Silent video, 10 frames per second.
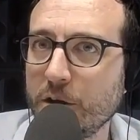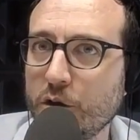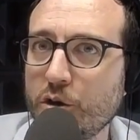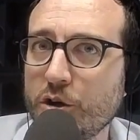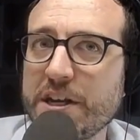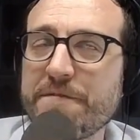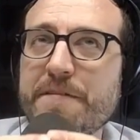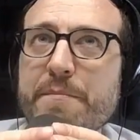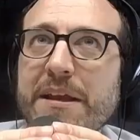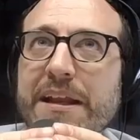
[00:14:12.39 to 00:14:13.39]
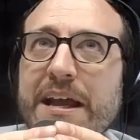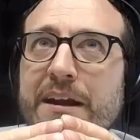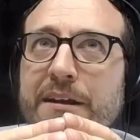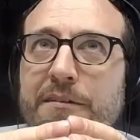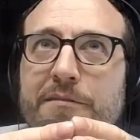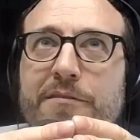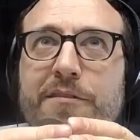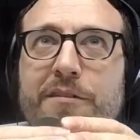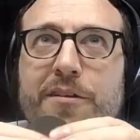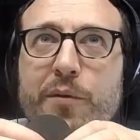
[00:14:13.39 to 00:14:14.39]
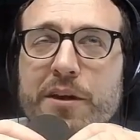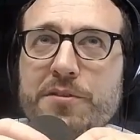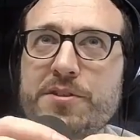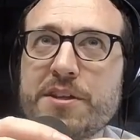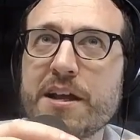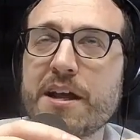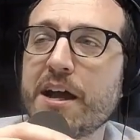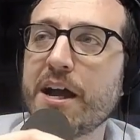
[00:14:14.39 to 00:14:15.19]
Coche familiar. We don't say,